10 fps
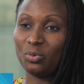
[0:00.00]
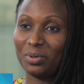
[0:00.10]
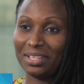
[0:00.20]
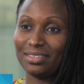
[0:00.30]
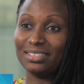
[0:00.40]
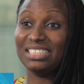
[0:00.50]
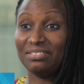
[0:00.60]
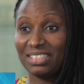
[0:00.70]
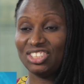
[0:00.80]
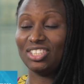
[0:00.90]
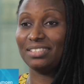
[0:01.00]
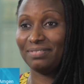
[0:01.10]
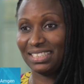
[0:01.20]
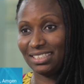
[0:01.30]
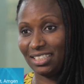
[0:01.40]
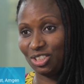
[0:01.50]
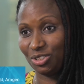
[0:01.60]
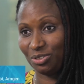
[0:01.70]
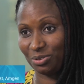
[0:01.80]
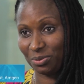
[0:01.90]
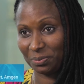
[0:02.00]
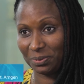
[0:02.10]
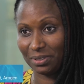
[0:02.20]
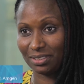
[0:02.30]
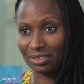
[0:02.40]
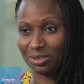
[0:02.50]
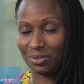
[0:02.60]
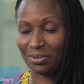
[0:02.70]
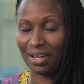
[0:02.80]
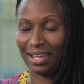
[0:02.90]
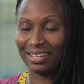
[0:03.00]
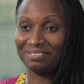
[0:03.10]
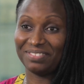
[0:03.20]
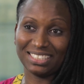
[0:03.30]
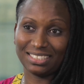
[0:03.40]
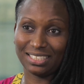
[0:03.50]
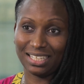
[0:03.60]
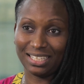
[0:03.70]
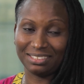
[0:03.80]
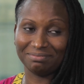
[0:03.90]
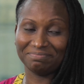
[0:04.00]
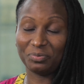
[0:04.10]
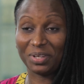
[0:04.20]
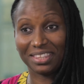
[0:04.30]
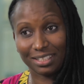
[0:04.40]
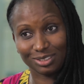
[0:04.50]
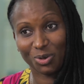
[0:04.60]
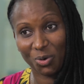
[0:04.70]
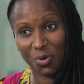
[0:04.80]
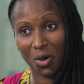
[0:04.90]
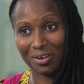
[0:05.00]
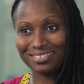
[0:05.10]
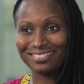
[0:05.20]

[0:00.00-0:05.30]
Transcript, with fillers: with the Deviation Investigation Group. So, I investigate when things go wrong.